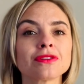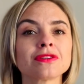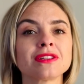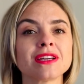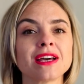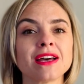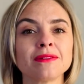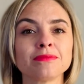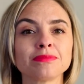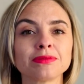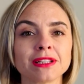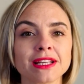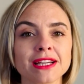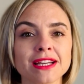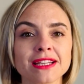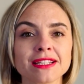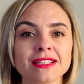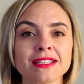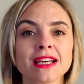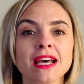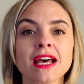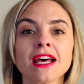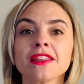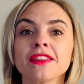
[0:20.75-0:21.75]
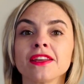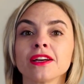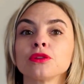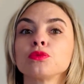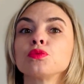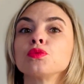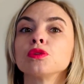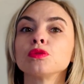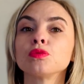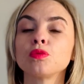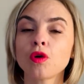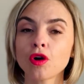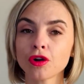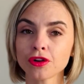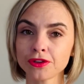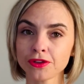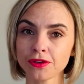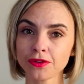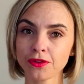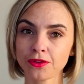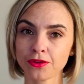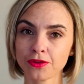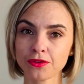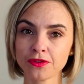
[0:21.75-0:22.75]
template that will walk you
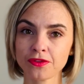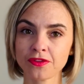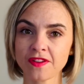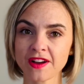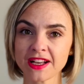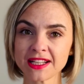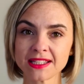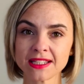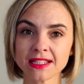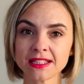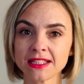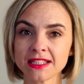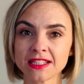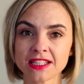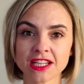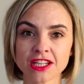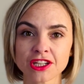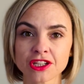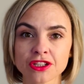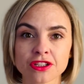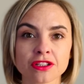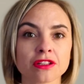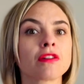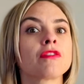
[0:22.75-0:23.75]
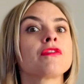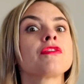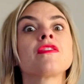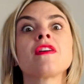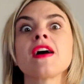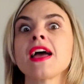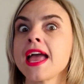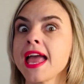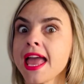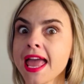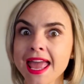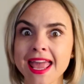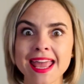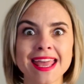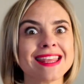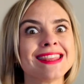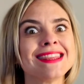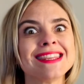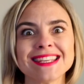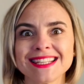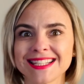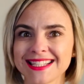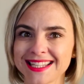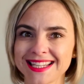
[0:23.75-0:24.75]
through facilitation of
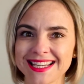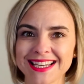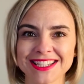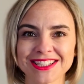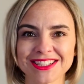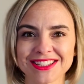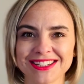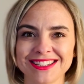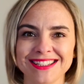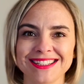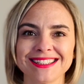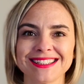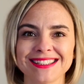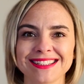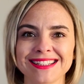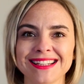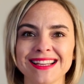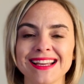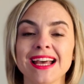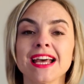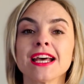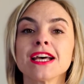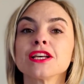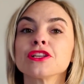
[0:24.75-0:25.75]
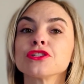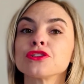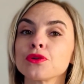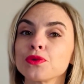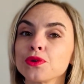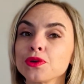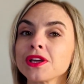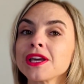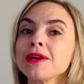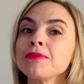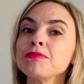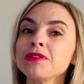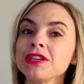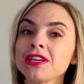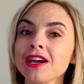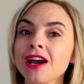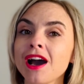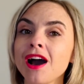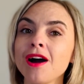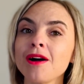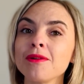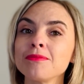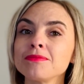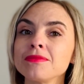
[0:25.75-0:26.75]
any session, so you can
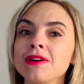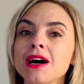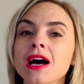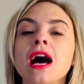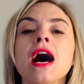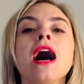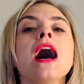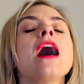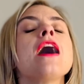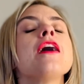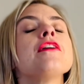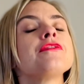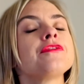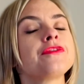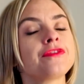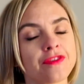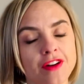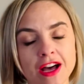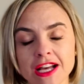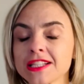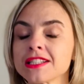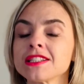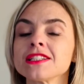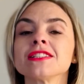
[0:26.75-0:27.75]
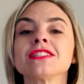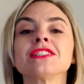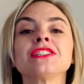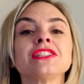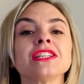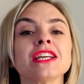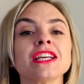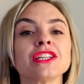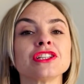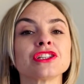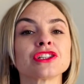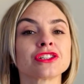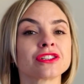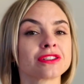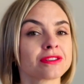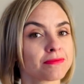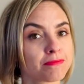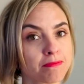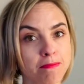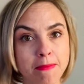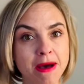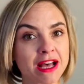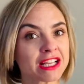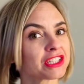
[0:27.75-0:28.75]
become a
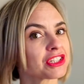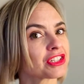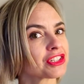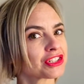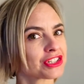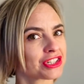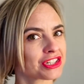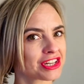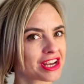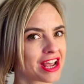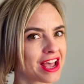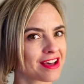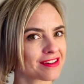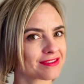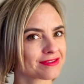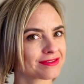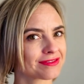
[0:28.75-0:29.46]
Facilitation MasterChef.